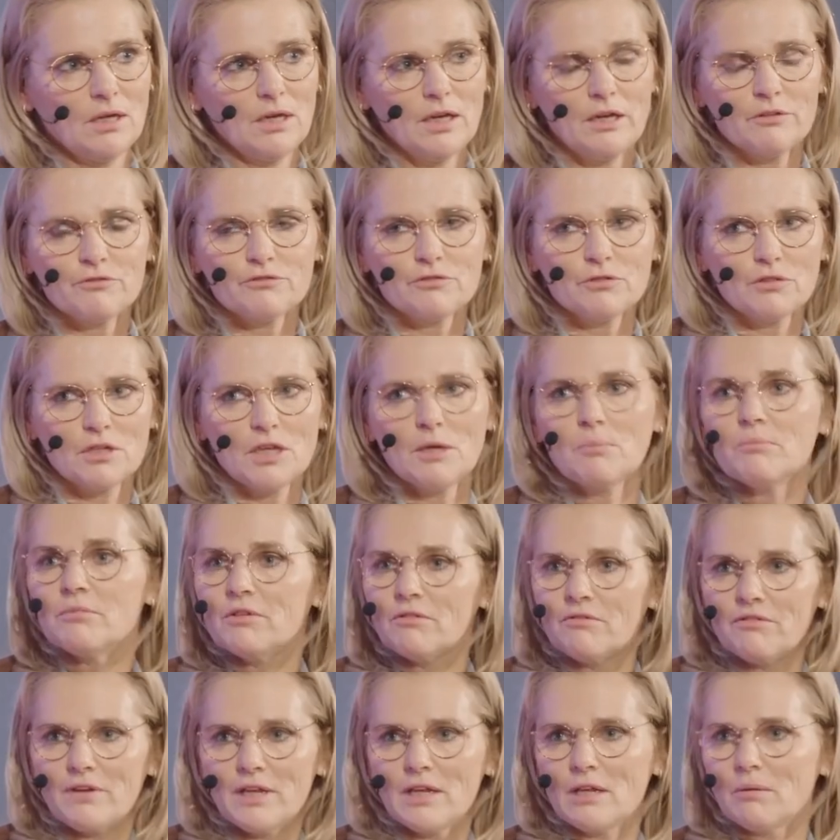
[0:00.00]
have to keep
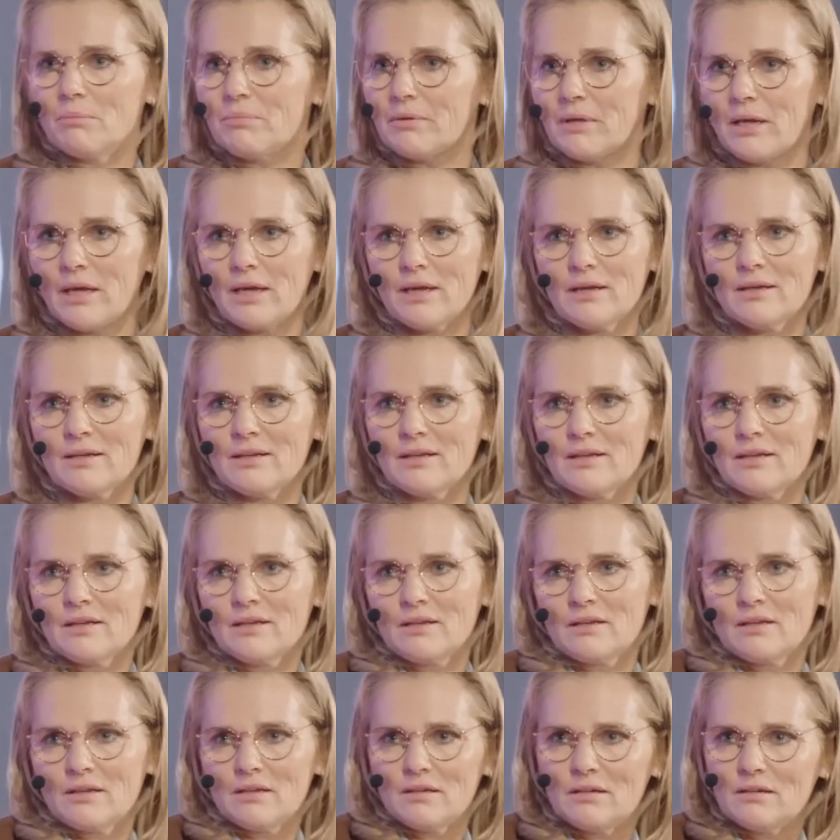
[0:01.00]
developing
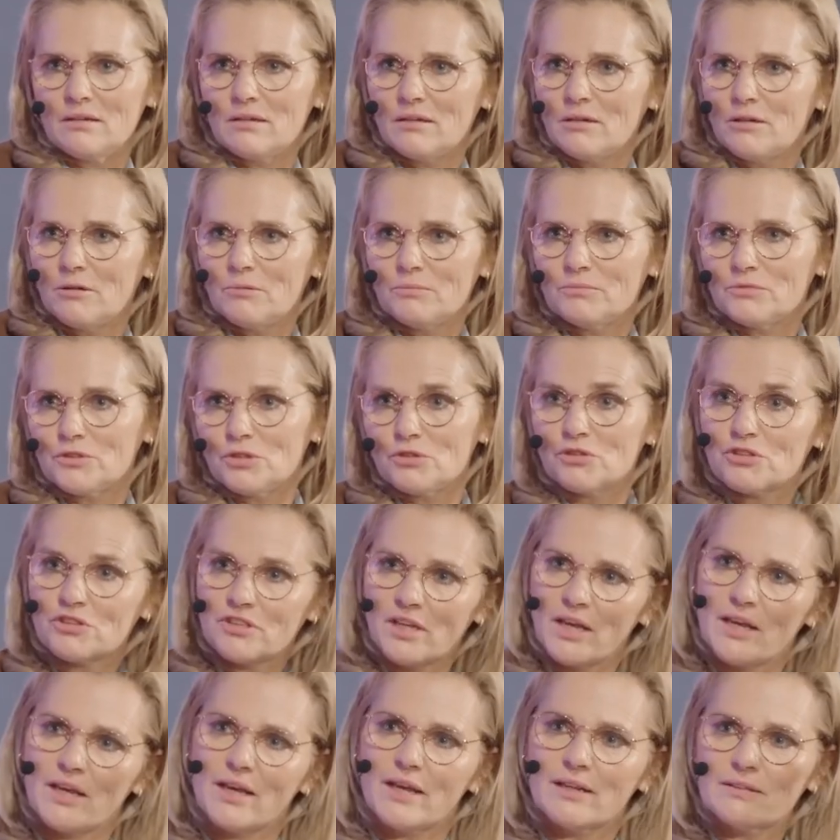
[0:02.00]
to
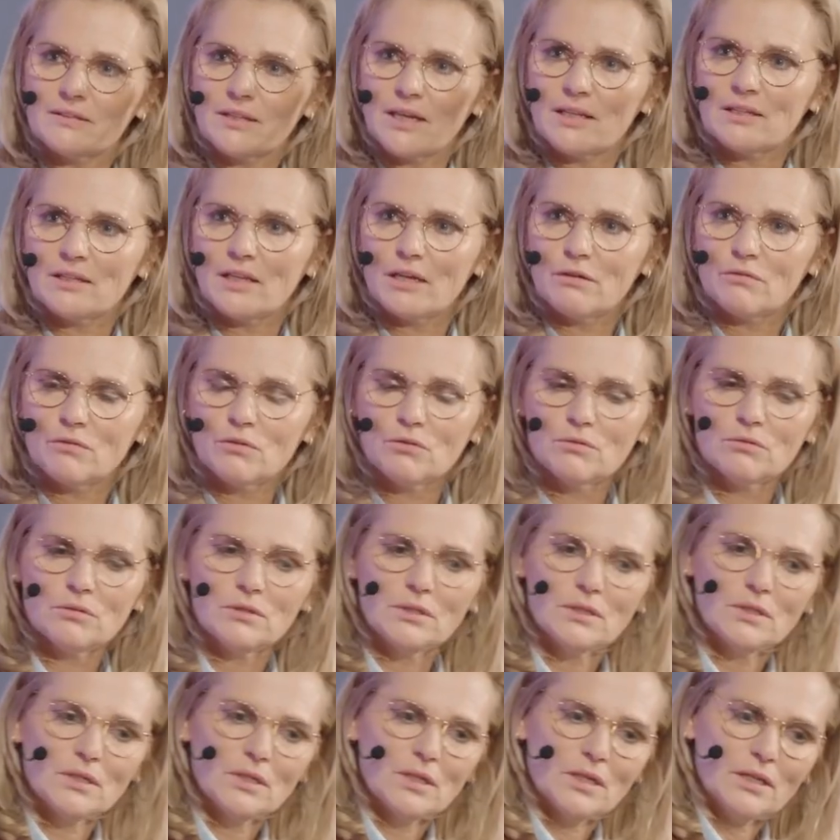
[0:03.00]
stay at that level.